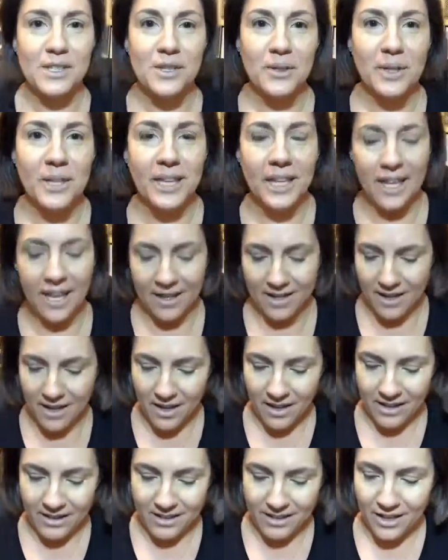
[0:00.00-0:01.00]
so he
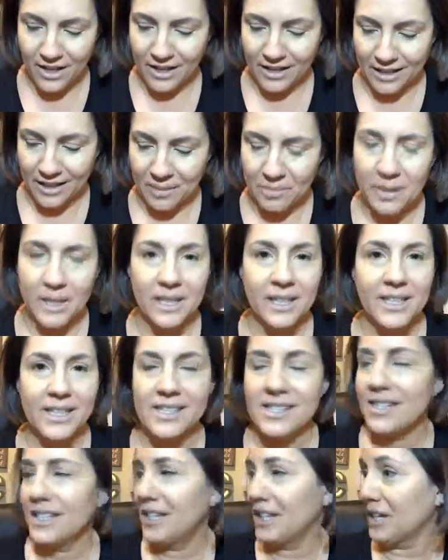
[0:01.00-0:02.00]
cannot not give me a
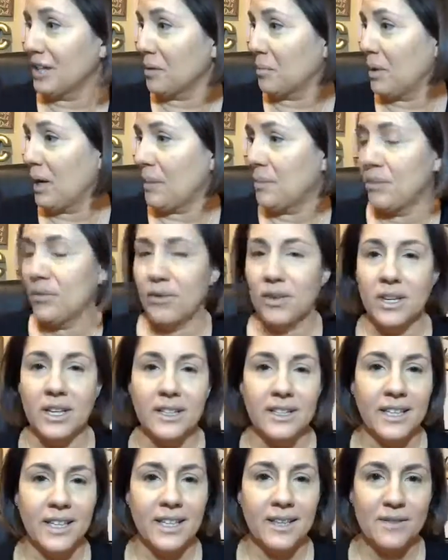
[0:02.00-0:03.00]
kiss and a hug goodbye before he
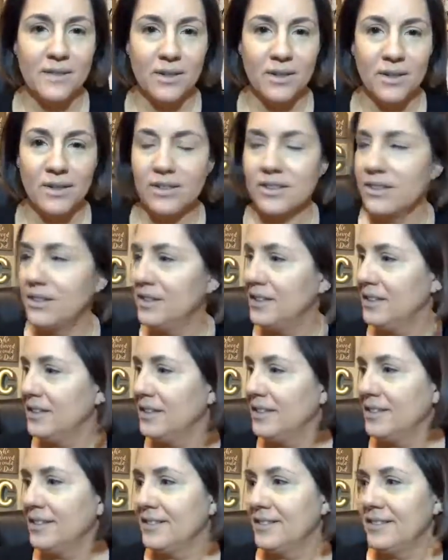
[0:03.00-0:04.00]
leaves, or
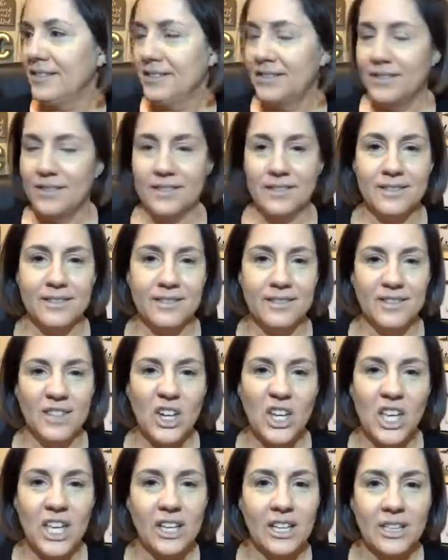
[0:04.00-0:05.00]
I'll
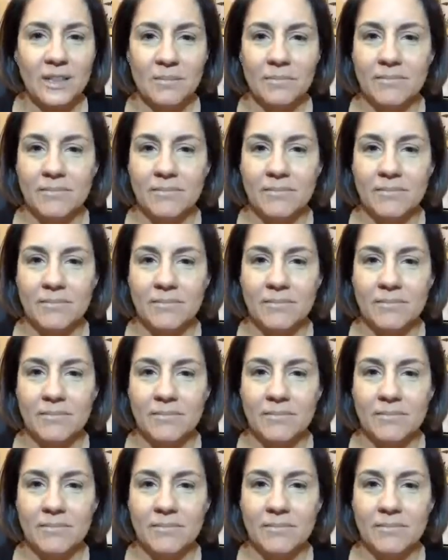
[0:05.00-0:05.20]
kill